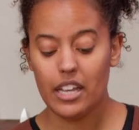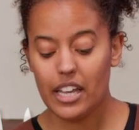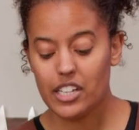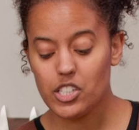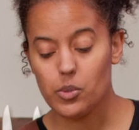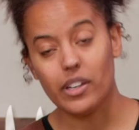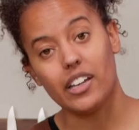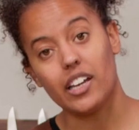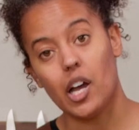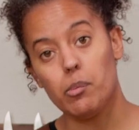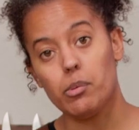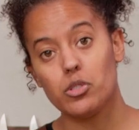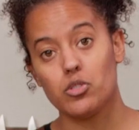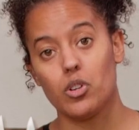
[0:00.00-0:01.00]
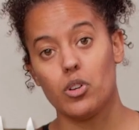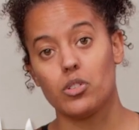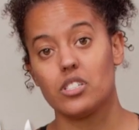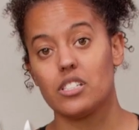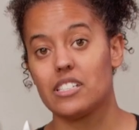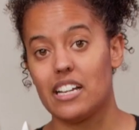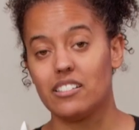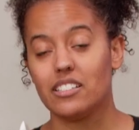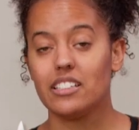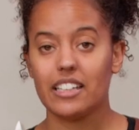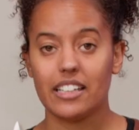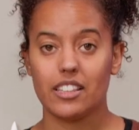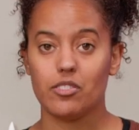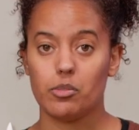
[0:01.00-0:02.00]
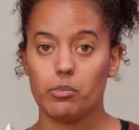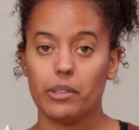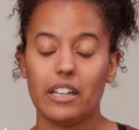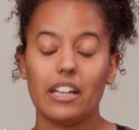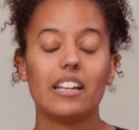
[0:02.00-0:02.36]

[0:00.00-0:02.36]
and doing a couple strokes down the length of the blade